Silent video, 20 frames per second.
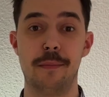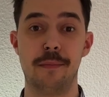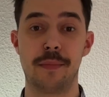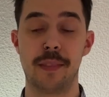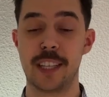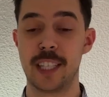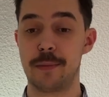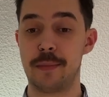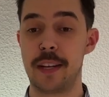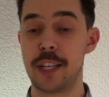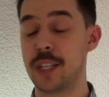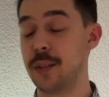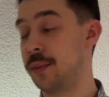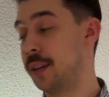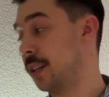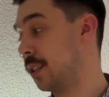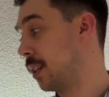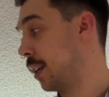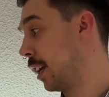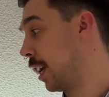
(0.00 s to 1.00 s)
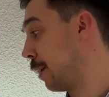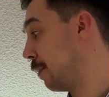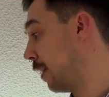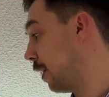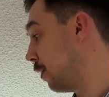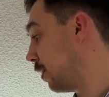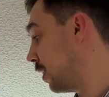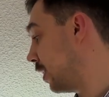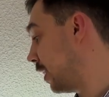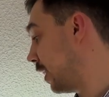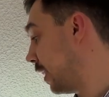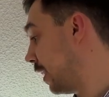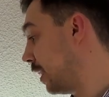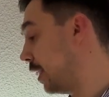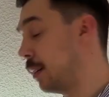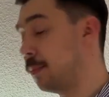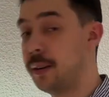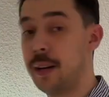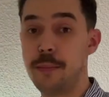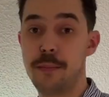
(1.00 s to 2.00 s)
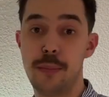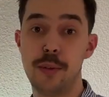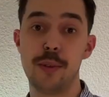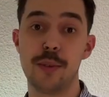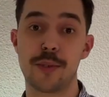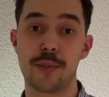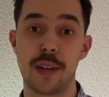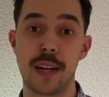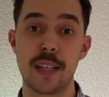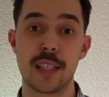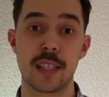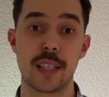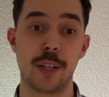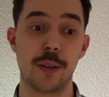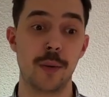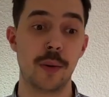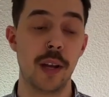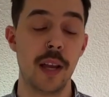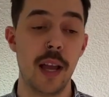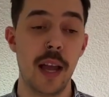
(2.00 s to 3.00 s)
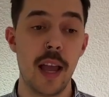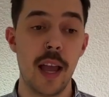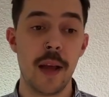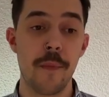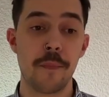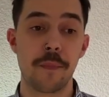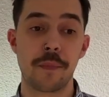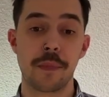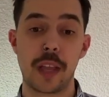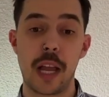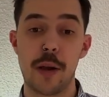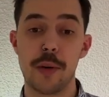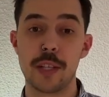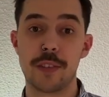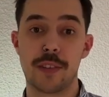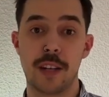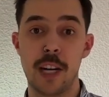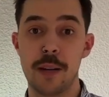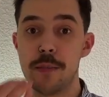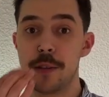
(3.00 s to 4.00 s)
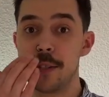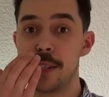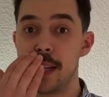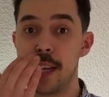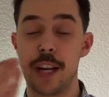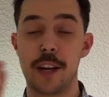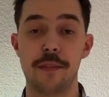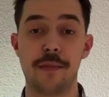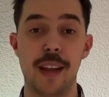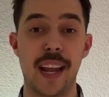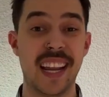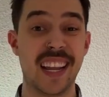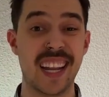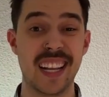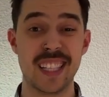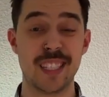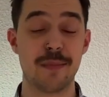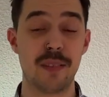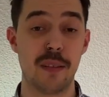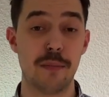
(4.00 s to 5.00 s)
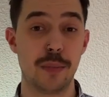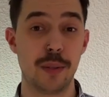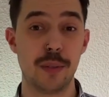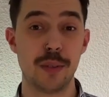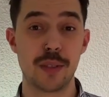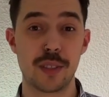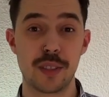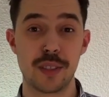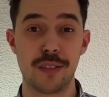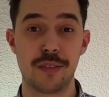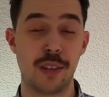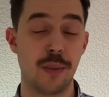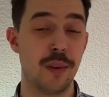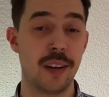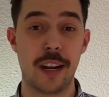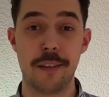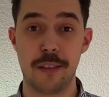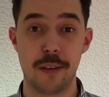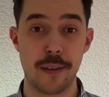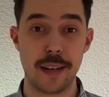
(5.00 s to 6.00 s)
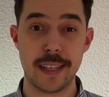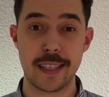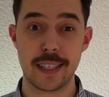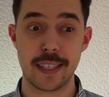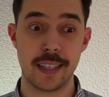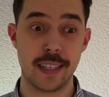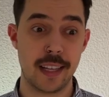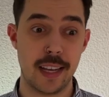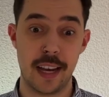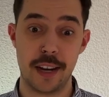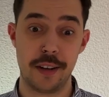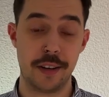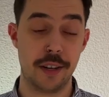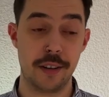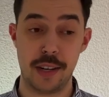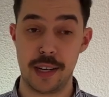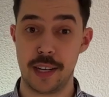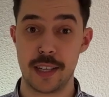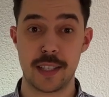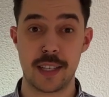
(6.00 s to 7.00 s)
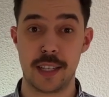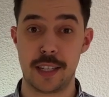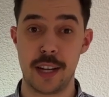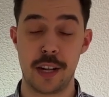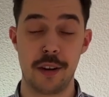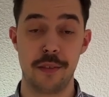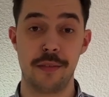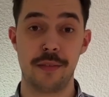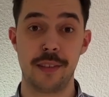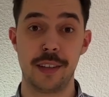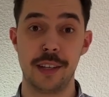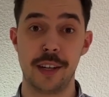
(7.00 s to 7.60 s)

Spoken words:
especially when you think about the bamboos, right? So I was very much kind of against bamboos for whatever reason. I don't know, I guess I kind of,